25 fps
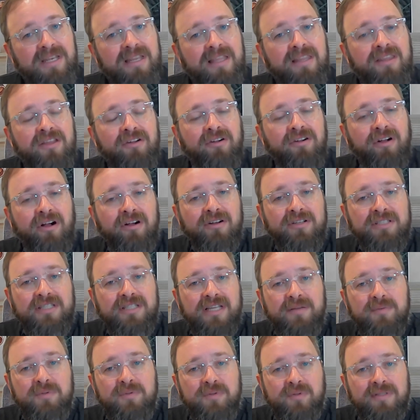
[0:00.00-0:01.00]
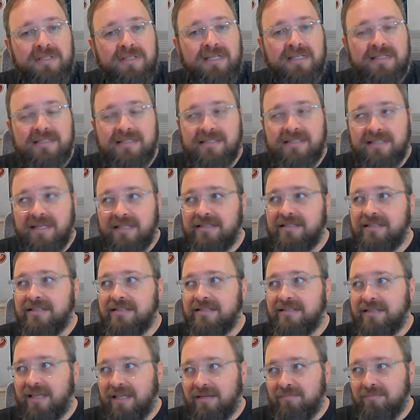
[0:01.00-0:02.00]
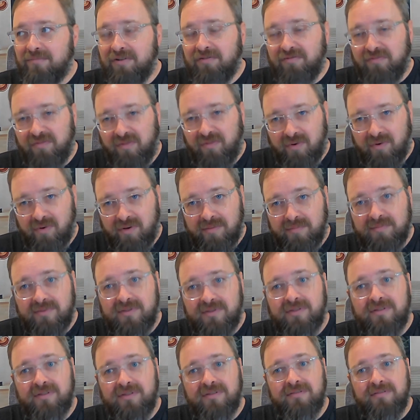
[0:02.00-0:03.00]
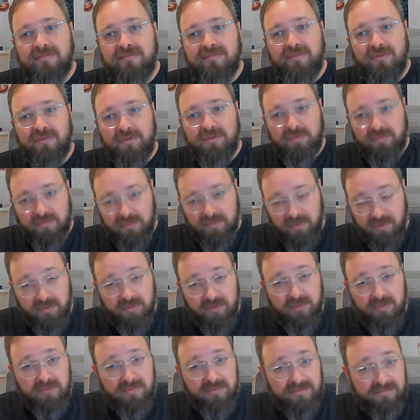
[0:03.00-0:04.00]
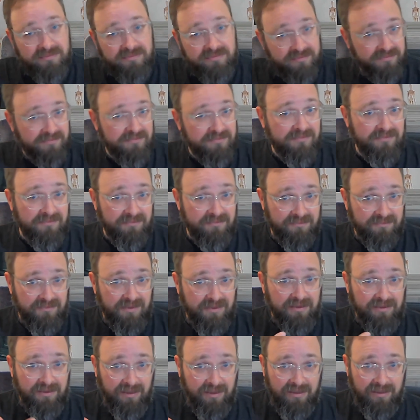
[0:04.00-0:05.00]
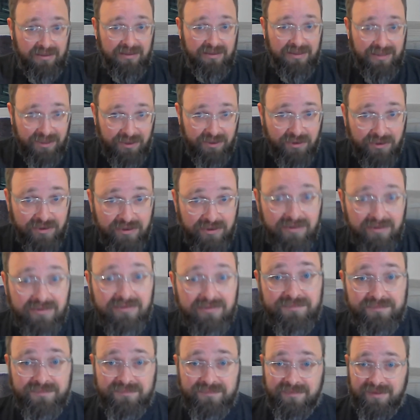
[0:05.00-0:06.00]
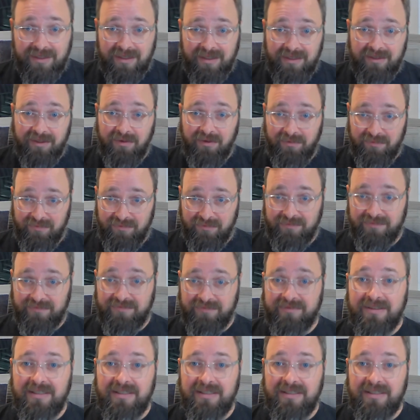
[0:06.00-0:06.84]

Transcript: and there are times when consensus can be formed through a, a leader kind of,